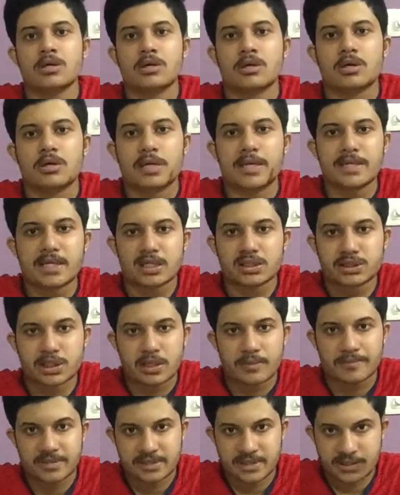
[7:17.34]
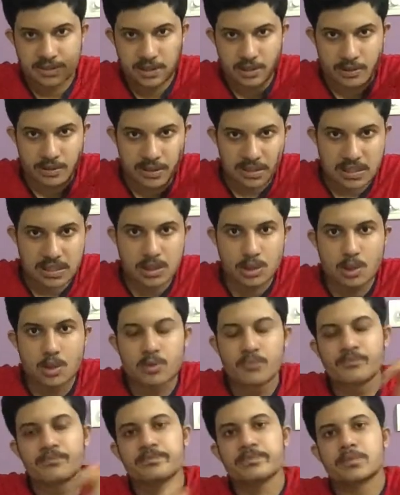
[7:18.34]
it also represents your
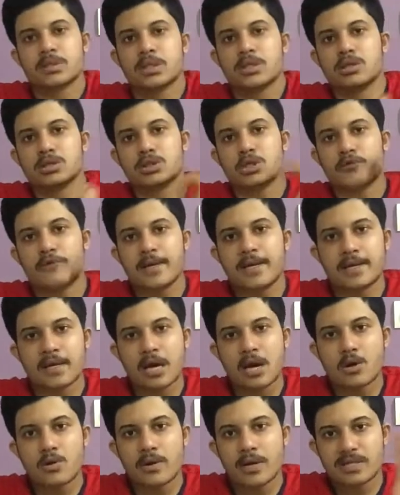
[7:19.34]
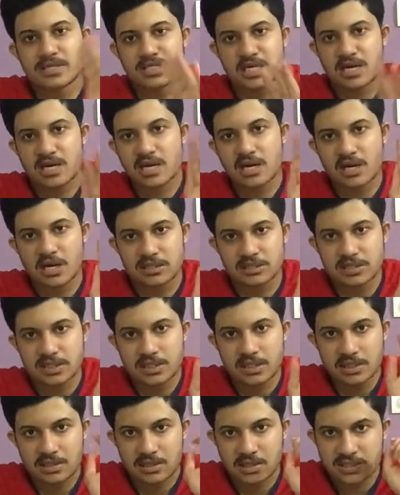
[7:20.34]
ego. So when Rahu and Sun are
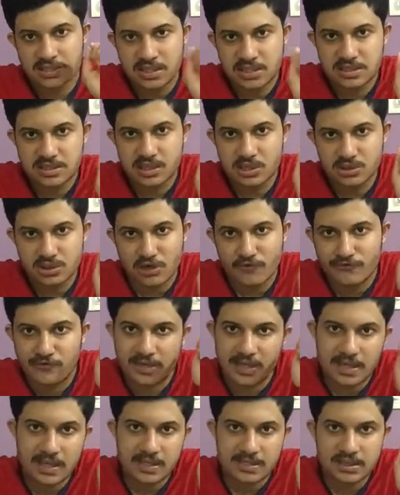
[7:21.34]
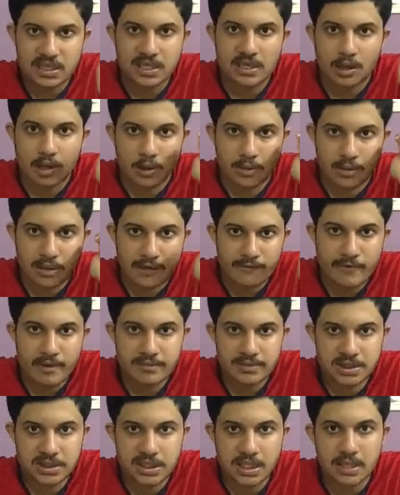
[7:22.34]
conjuncted in the 6th house of D9 chart or
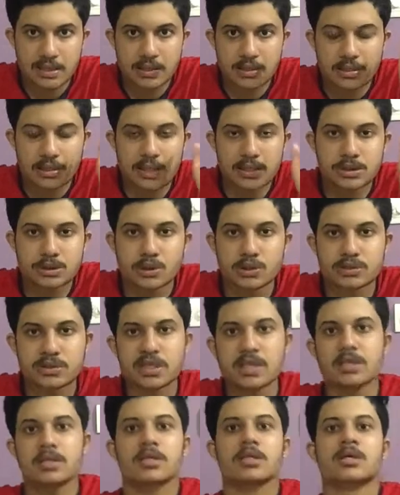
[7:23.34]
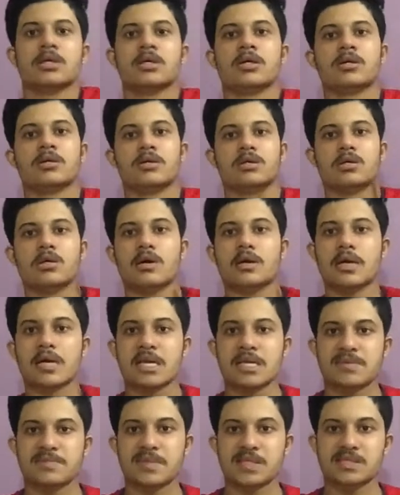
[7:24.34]
navamsa chart, it shows that your
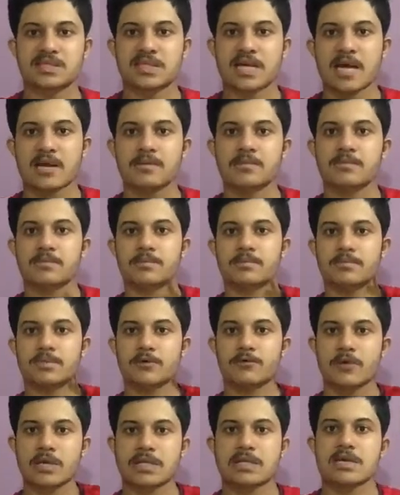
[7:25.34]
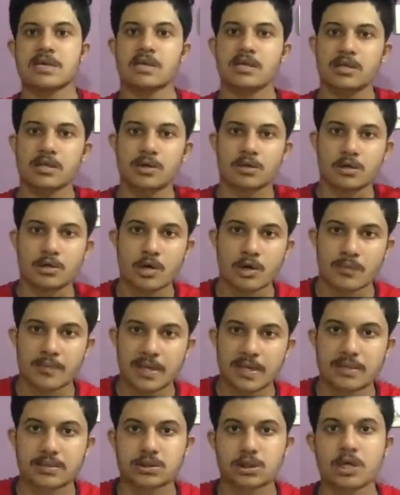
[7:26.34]
enemies can be working in your
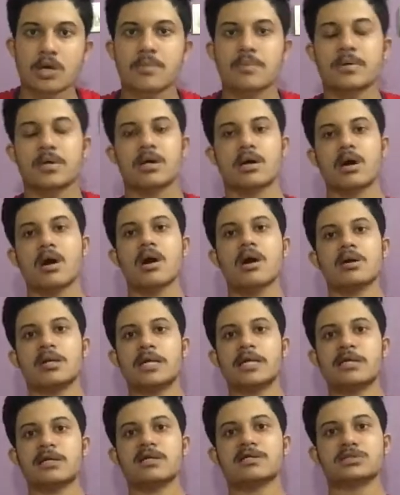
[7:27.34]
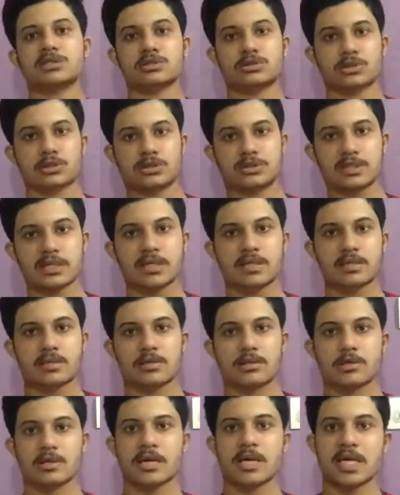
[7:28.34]
government job, or it also shows
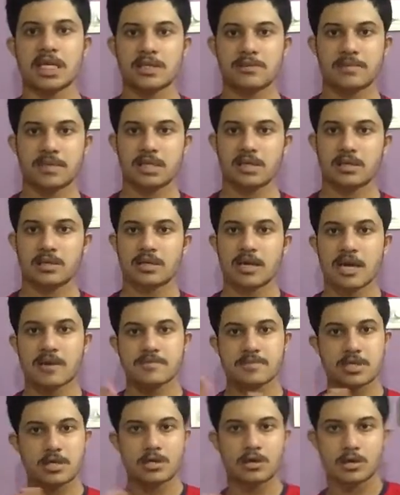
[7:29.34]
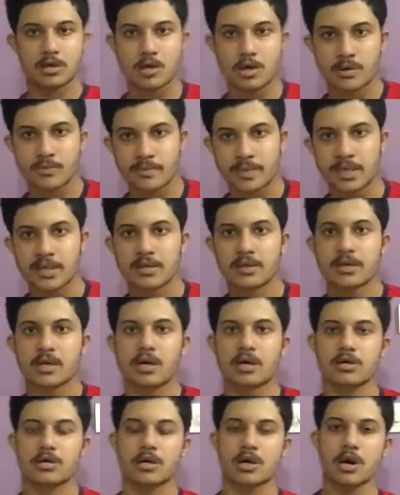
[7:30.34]
that your enemy can be your government,
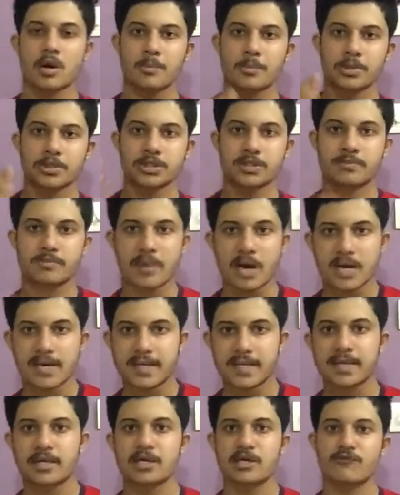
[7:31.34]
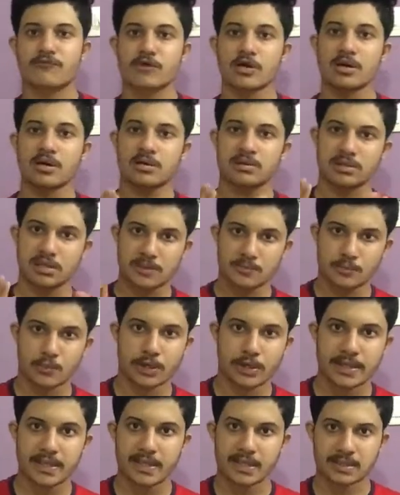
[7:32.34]
your opposite party if you are in
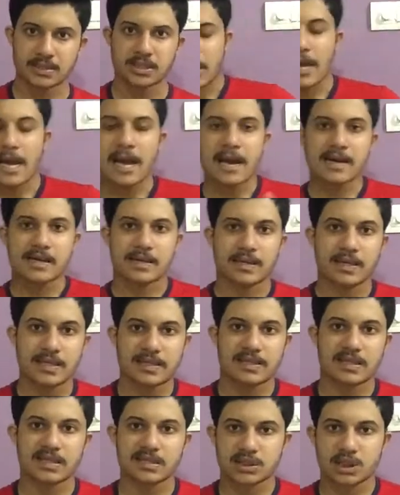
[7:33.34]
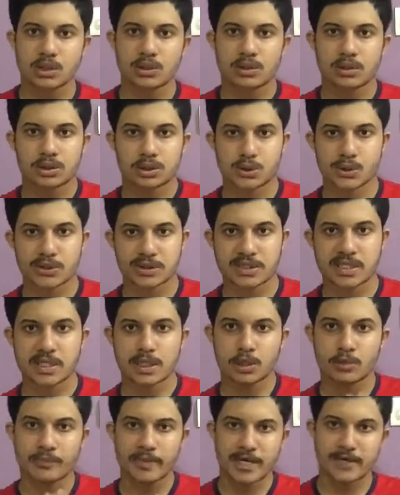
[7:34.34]
politics, and it also shows
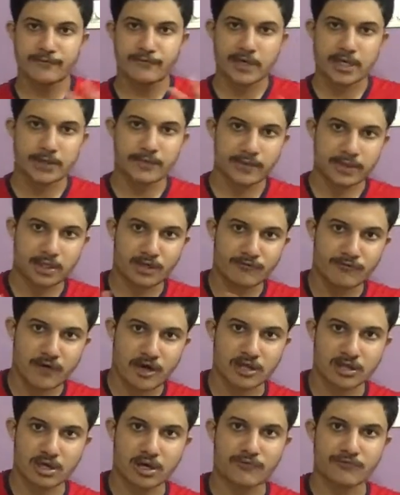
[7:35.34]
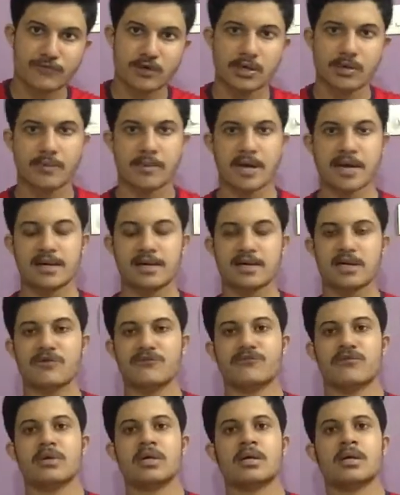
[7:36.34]
that you might fight with your father after your married
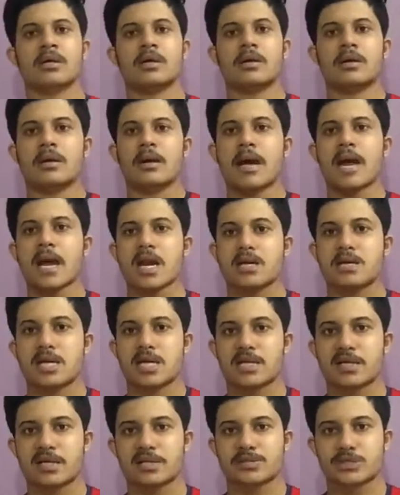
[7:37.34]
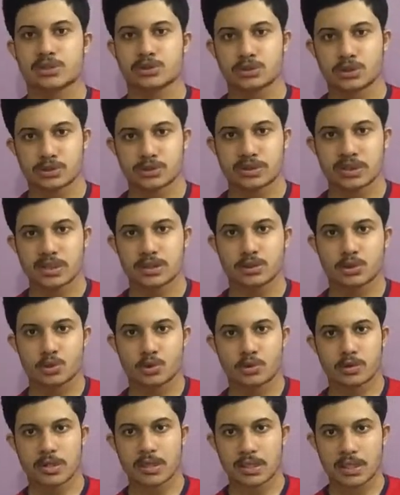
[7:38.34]
life, and it also shows that
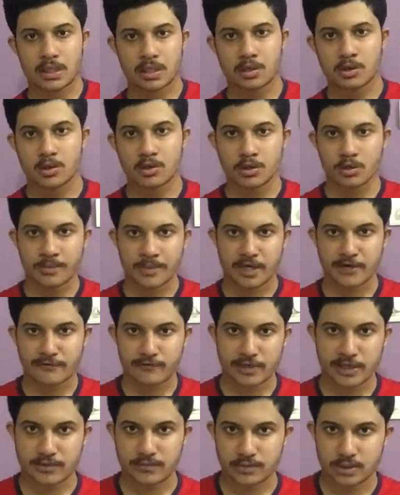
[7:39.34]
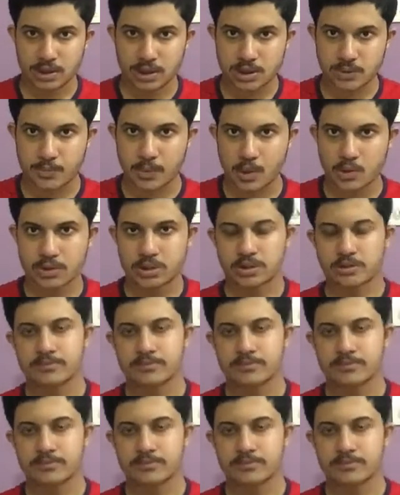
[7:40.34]
through your ego you might fight with your spouse.